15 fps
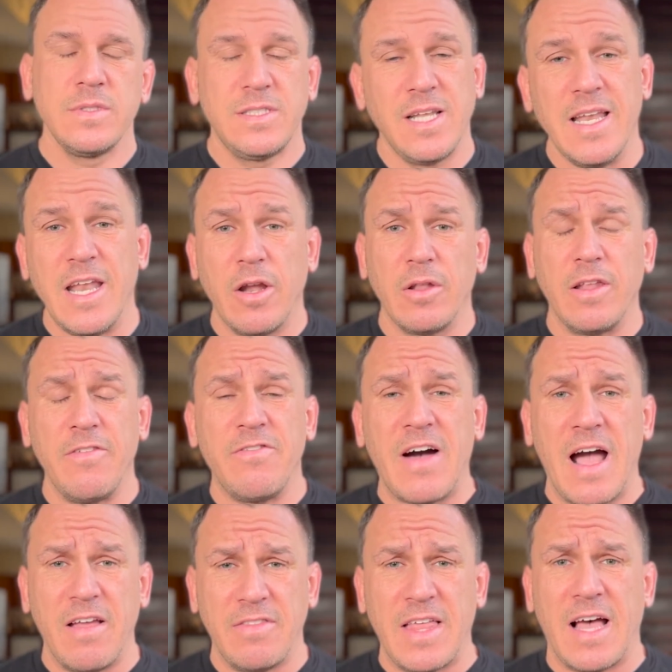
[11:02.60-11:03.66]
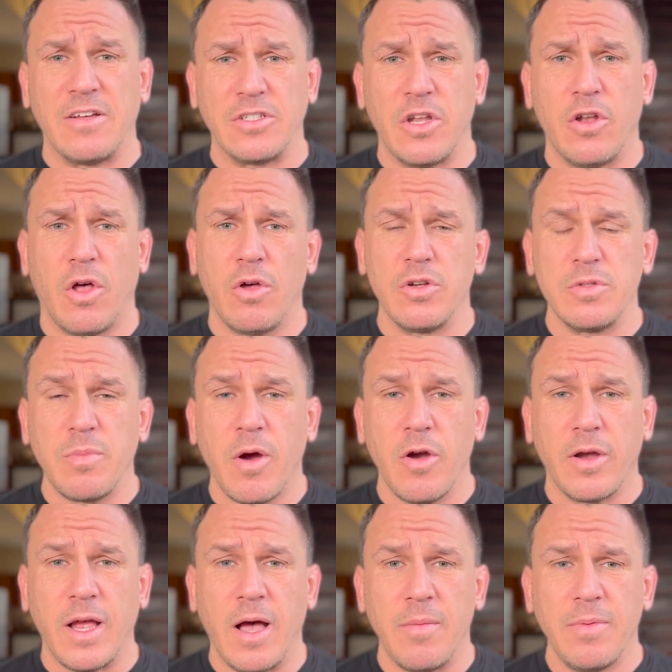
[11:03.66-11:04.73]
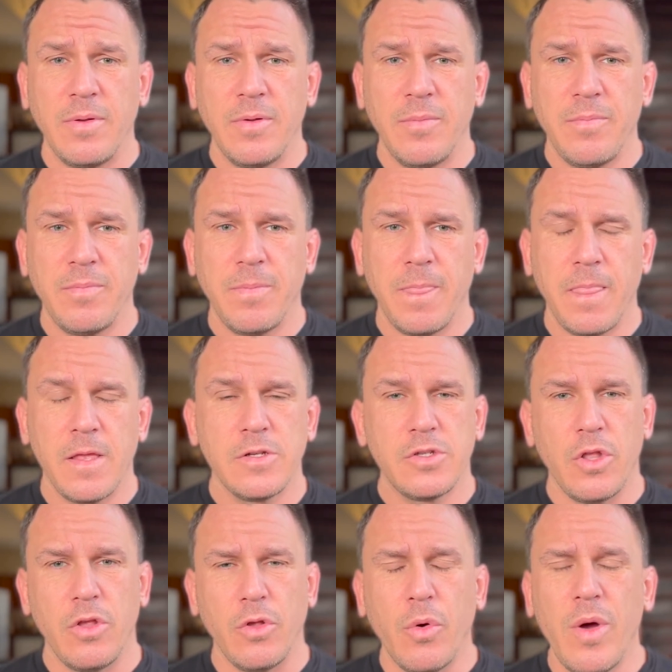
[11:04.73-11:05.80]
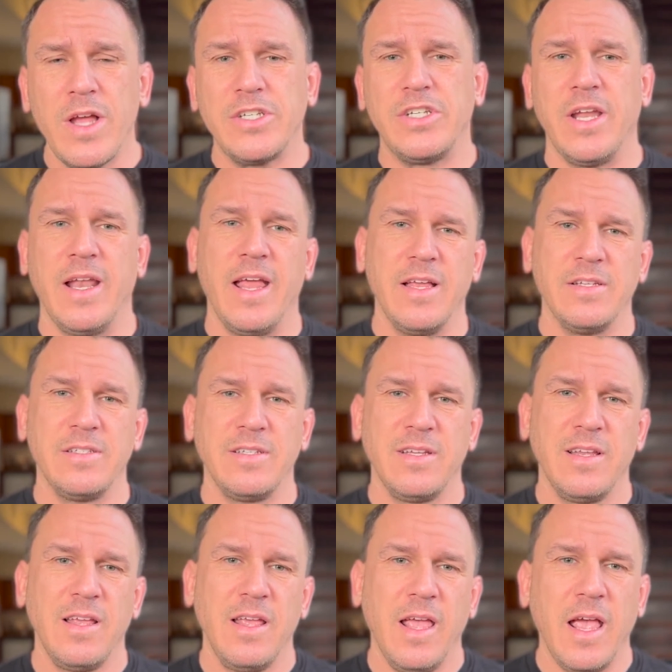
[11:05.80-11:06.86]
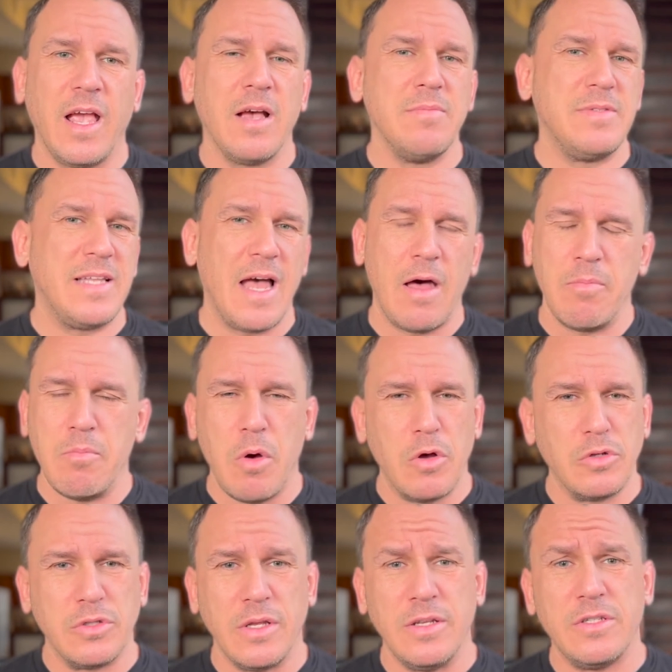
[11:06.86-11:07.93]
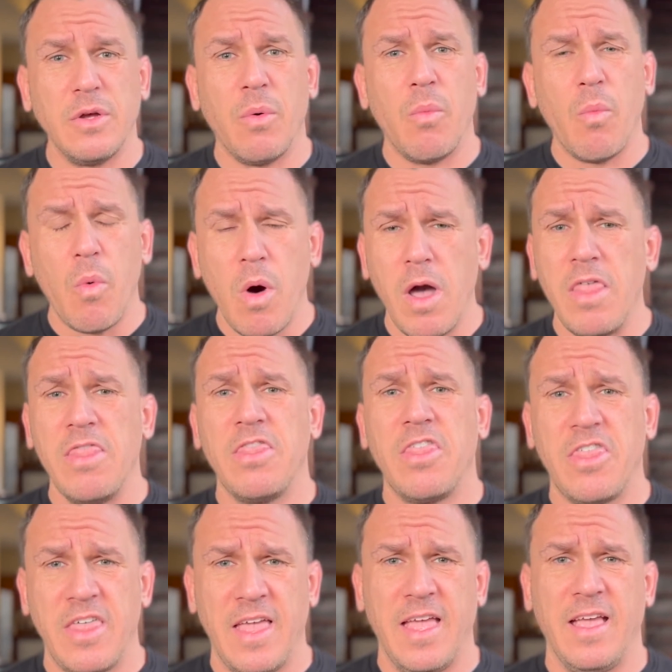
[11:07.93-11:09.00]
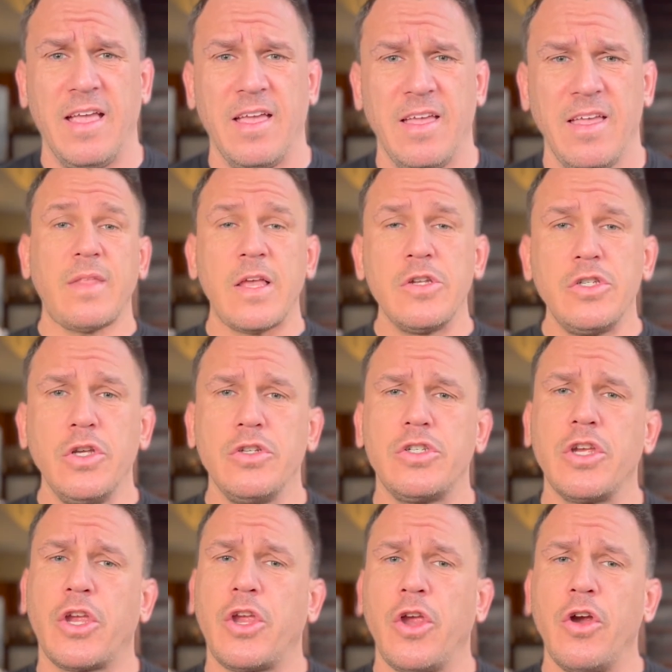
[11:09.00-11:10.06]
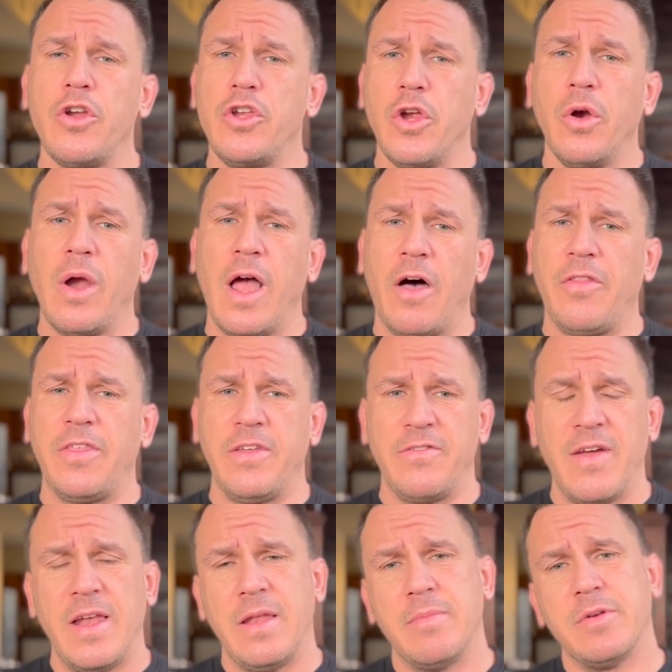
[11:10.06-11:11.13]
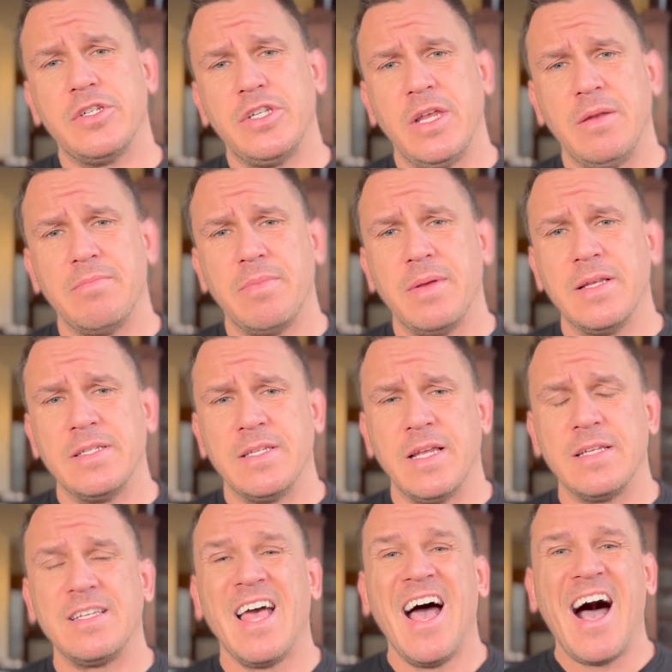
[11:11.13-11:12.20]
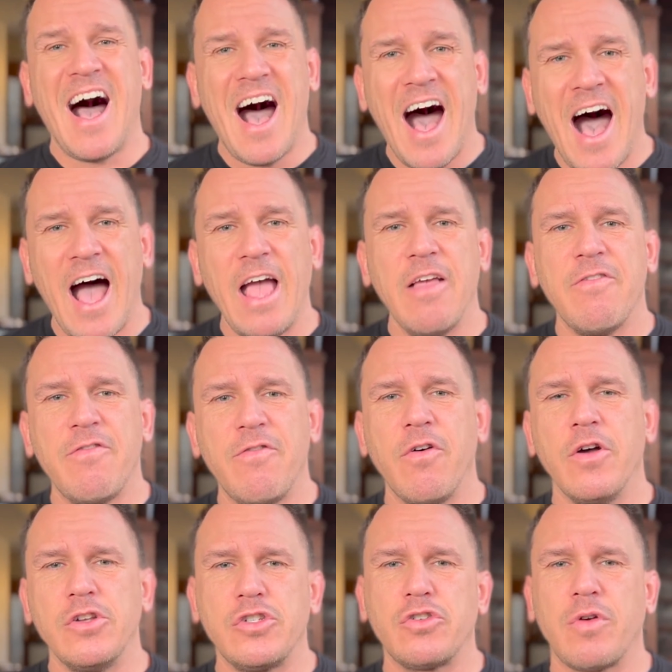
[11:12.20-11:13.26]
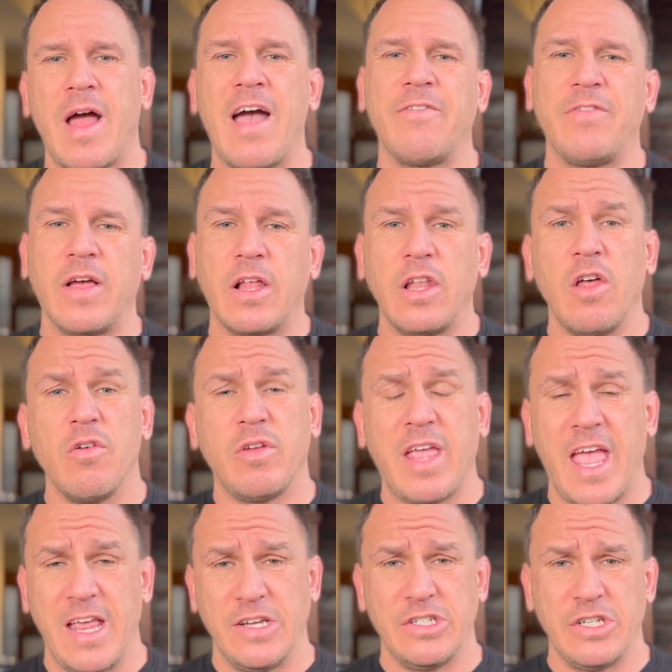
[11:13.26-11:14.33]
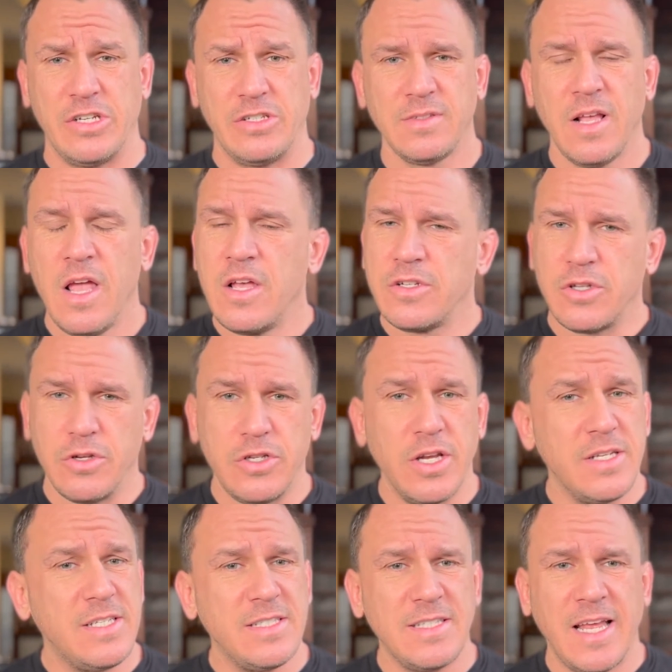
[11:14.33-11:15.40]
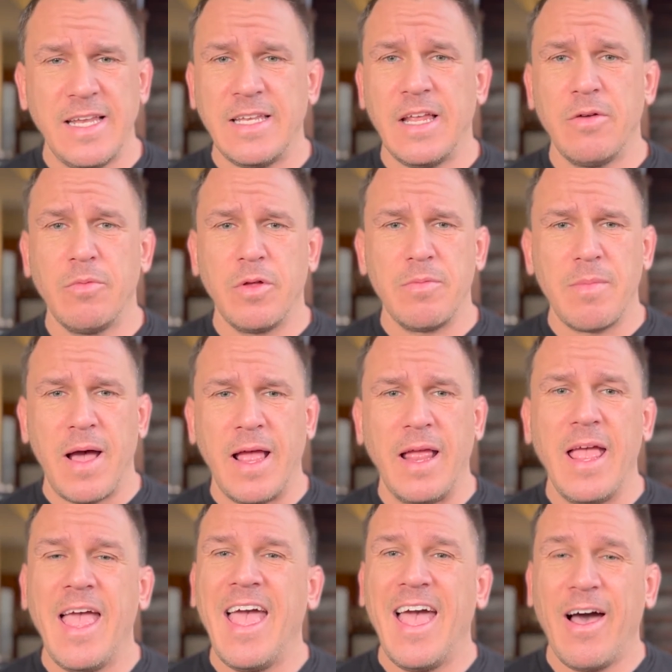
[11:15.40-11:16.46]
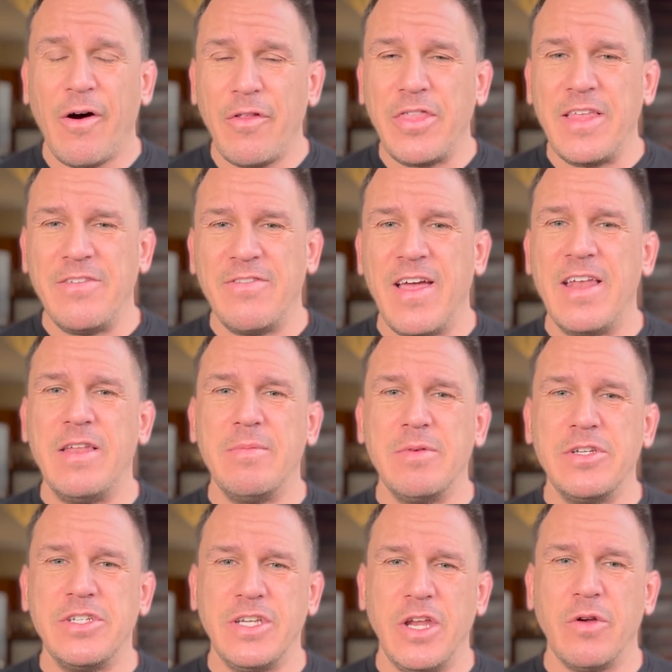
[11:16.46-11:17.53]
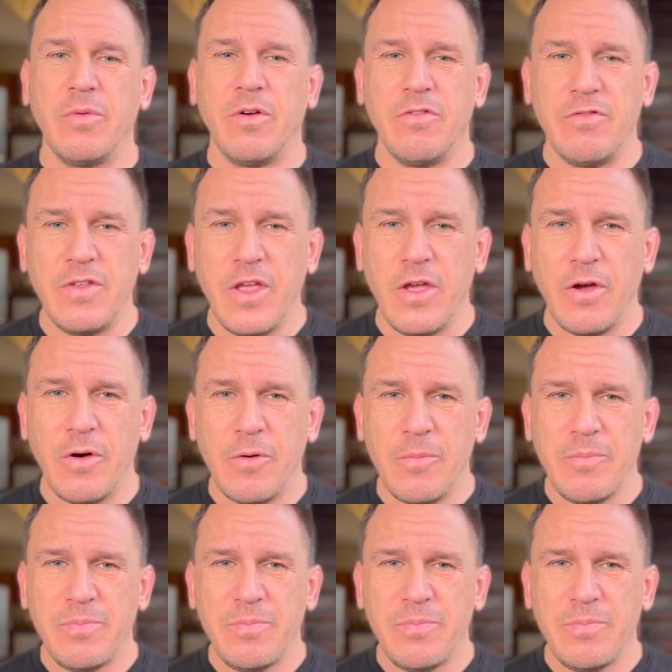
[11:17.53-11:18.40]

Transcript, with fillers: to nearly $5,000 markup. So the question is it comes down mostly to one thing. To secure your healthy vending machine business, high foot traffic locations. So, just as I did with my healthy vending machine review